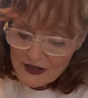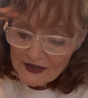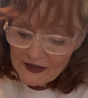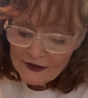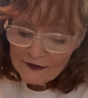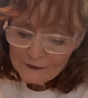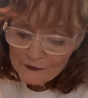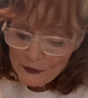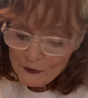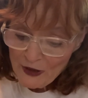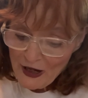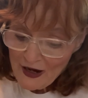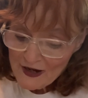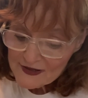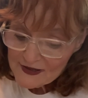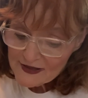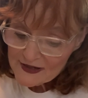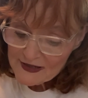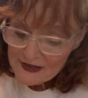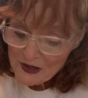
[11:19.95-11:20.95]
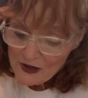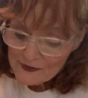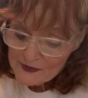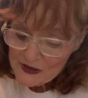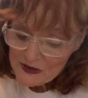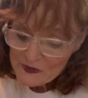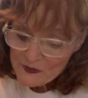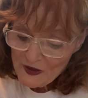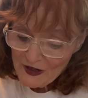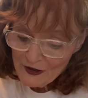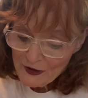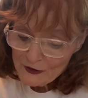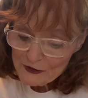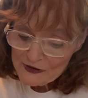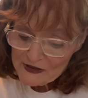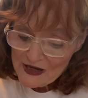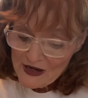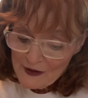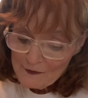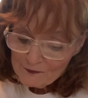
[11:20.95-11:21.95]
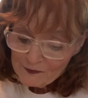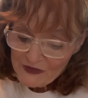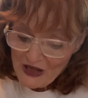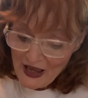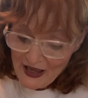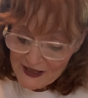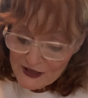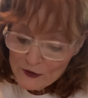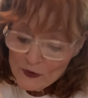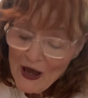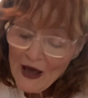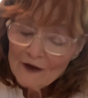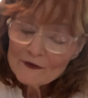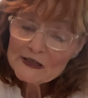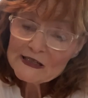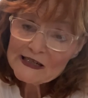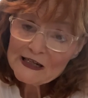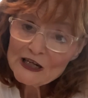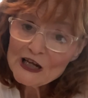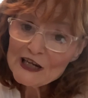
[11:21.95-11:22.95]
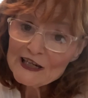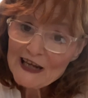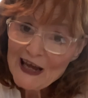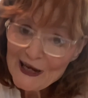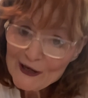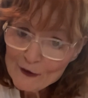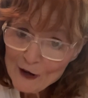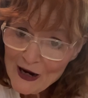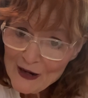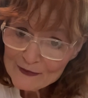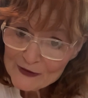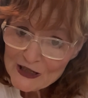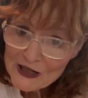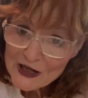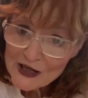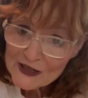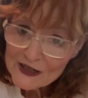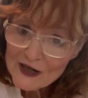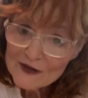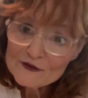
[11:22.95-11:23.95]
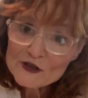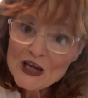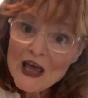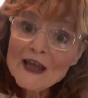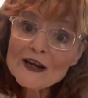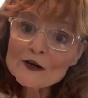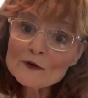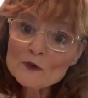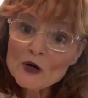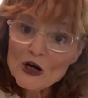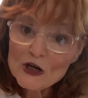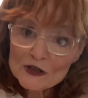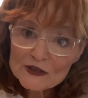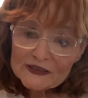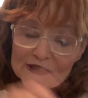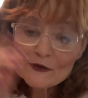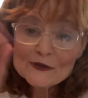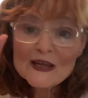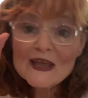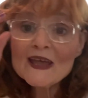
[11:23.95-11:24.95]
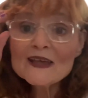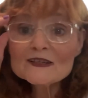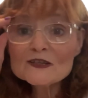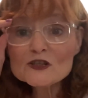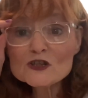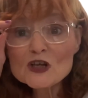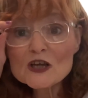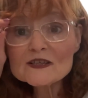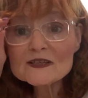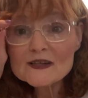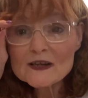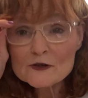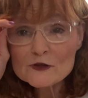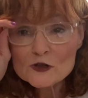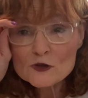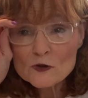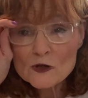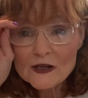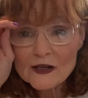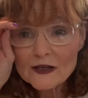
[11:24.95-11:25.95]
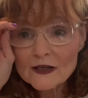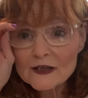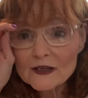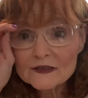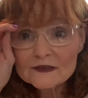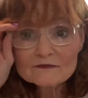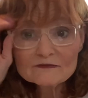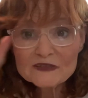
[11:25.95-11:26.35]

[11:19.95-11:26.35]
If you cast these types of spells and you haven't done a crap ton of shadow work, there is just no shortcut.